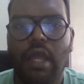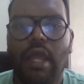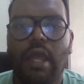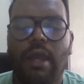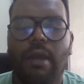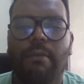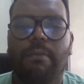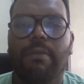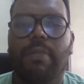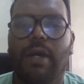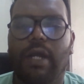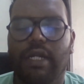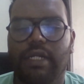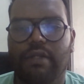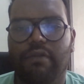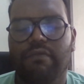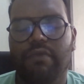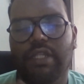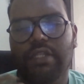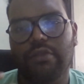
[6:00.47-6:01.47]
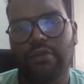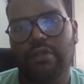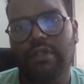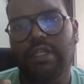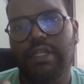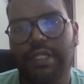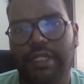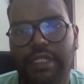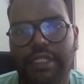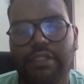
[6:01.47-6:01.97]
But when you're
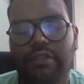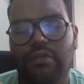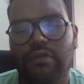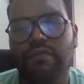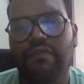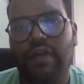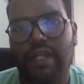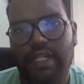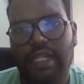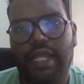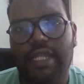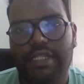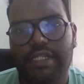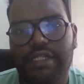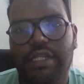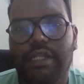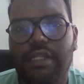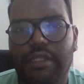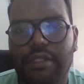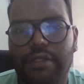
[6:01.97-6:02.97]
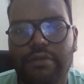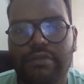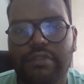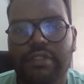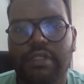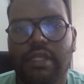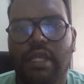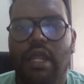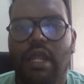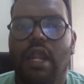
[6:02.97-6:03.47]
reading through financial
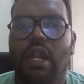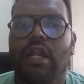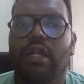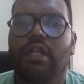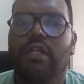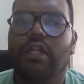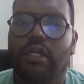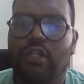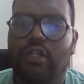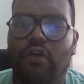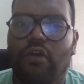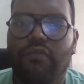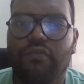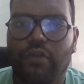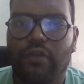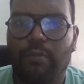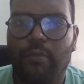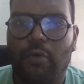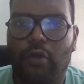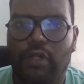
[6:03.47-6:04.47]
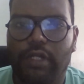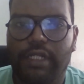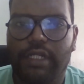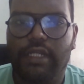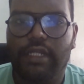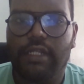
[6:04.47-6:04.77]
news, turn off your political